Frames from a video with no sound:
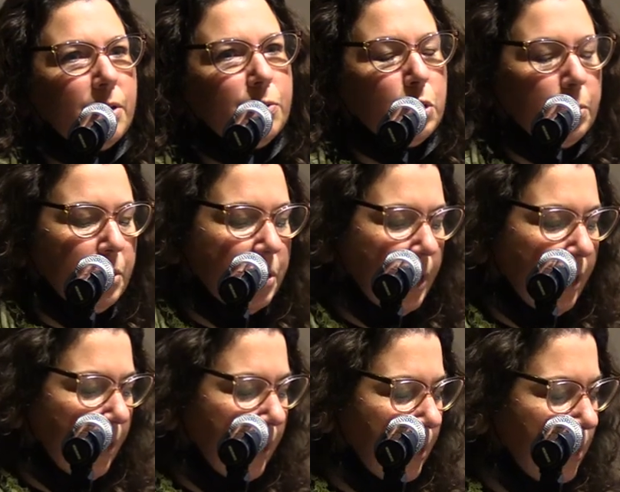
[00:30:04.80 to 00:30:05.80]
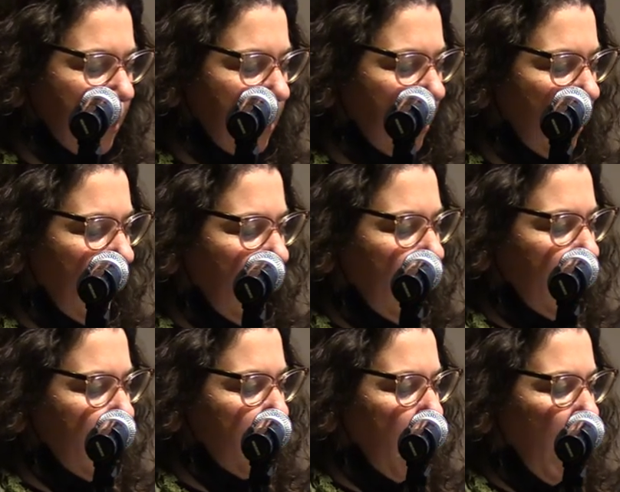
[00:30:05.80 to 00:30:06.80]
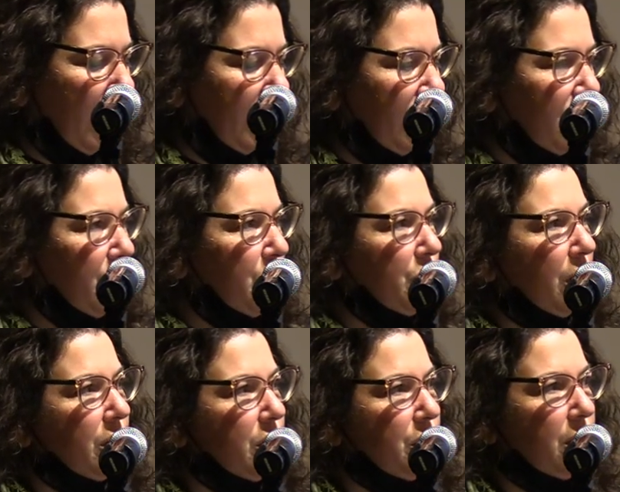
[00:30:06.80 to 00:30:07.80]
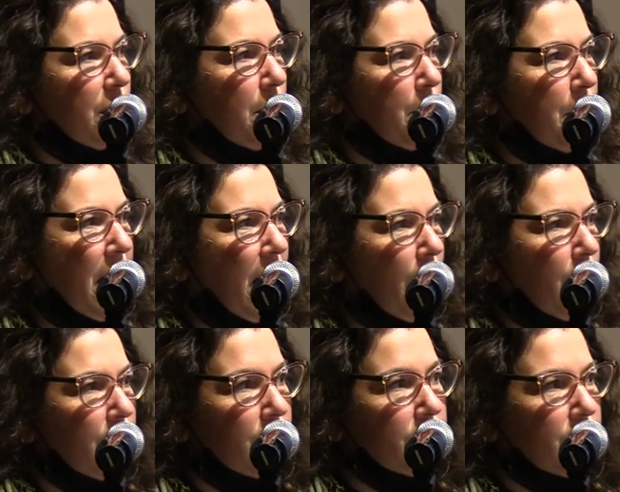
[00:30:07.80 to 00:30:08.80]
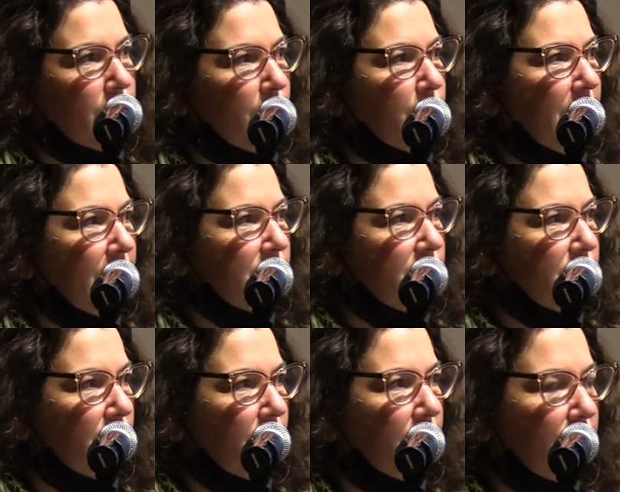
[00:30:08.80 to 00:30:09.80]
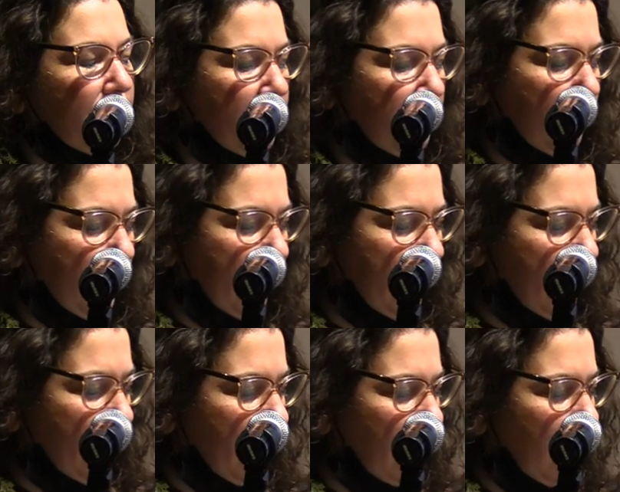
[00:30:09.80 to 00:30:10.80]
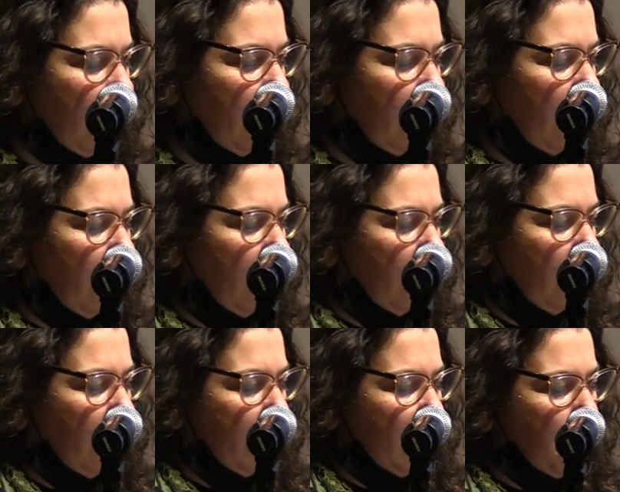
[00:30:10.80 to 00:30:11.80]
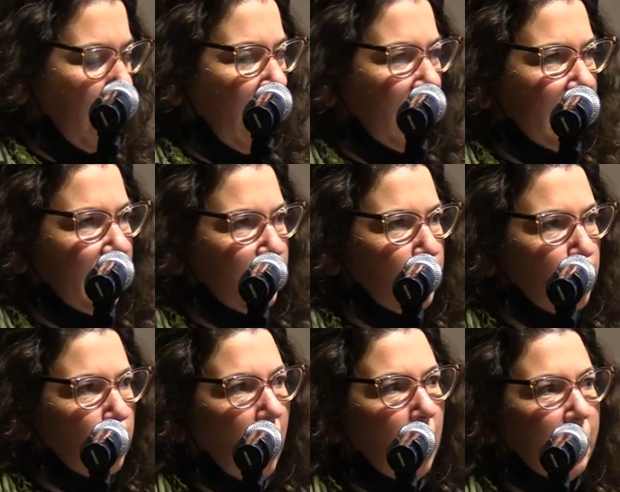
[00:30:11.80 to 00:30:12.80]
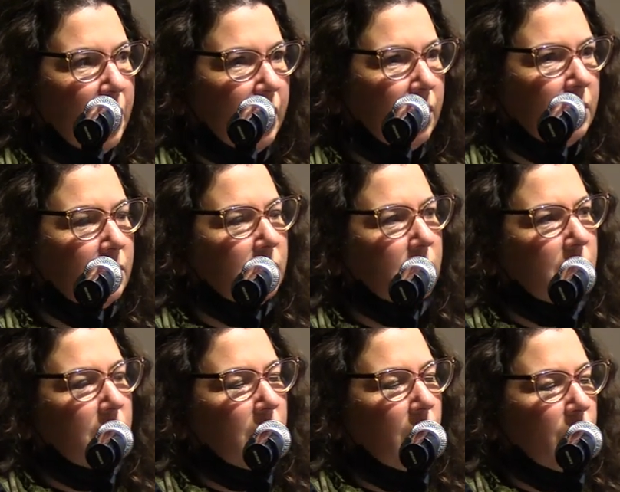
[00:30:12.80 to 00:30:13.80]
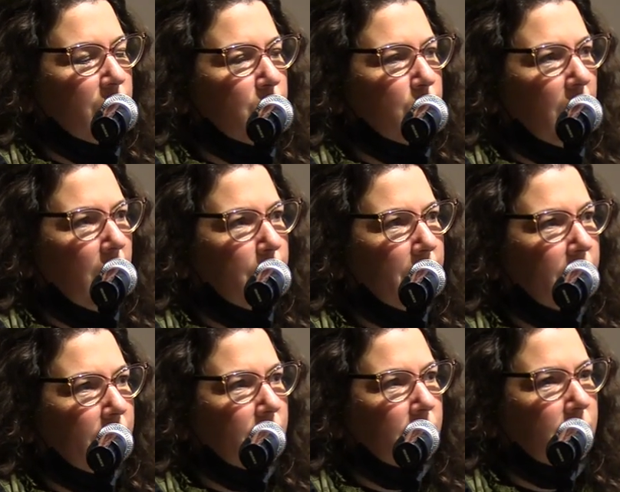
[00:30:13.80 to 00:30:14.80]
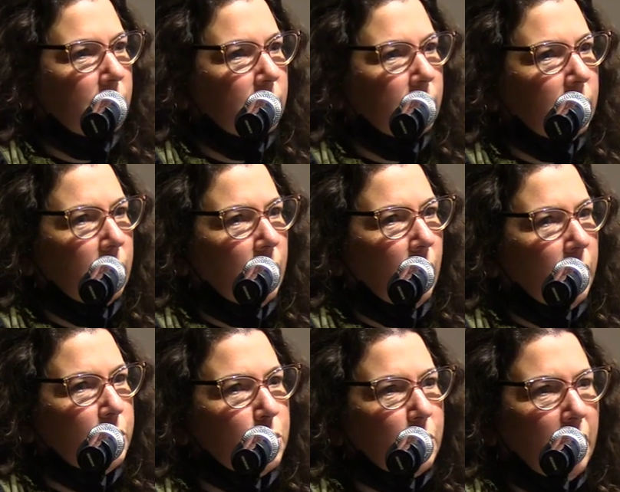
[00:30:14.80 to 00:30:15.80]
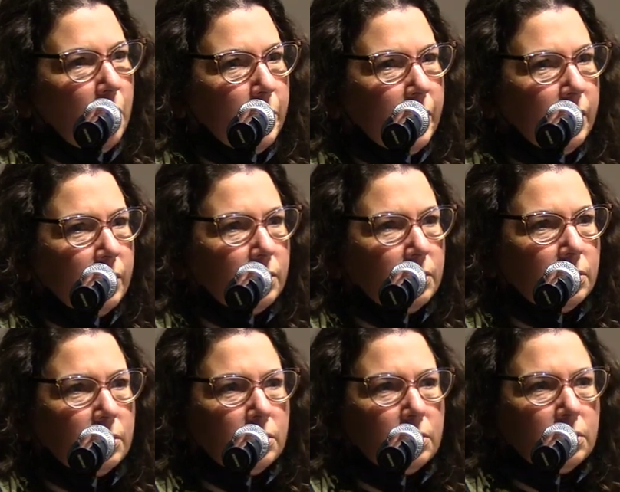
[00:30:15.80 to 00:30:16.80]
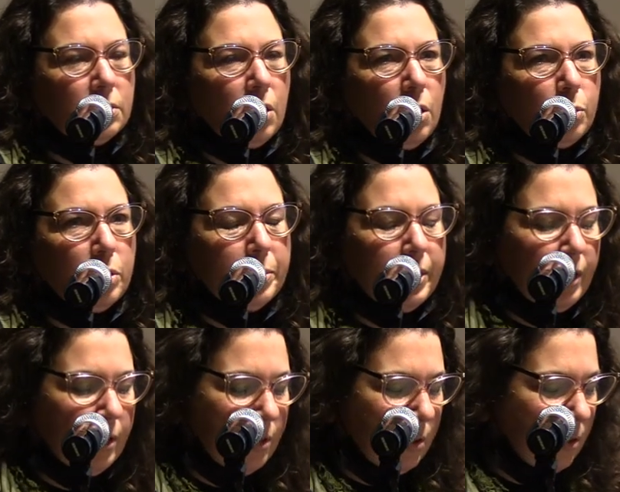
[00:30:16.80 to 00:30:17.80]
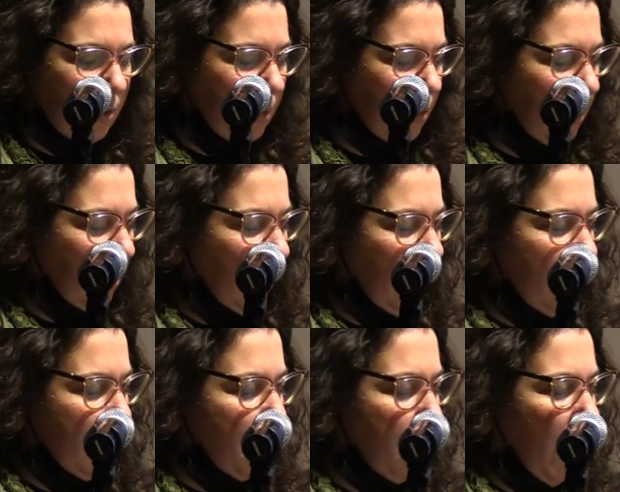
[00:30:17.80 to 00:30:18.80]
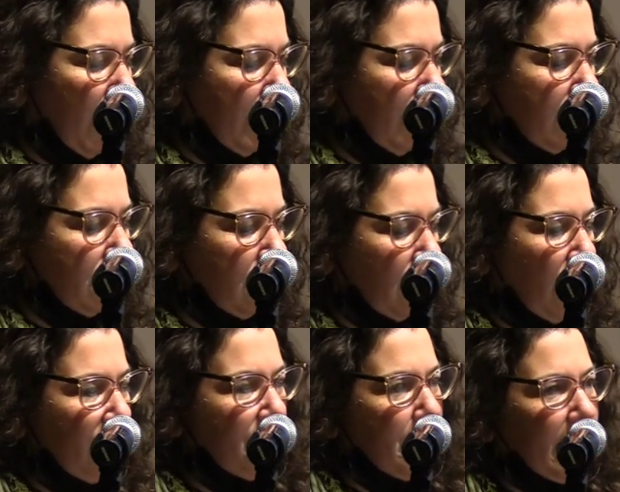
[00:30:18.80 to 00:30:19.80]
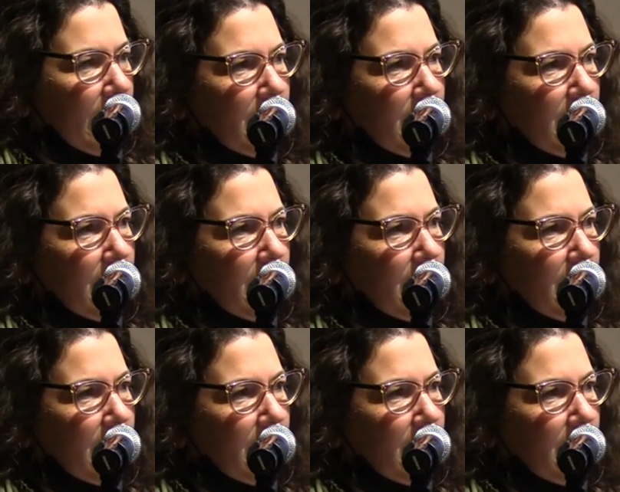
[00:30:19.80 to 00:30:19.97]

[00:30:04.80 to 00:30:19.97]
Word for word: of tributaries. This body is shushed mouths, erased histories. This body is trauma on trauma on trauma on repeat. This body is love my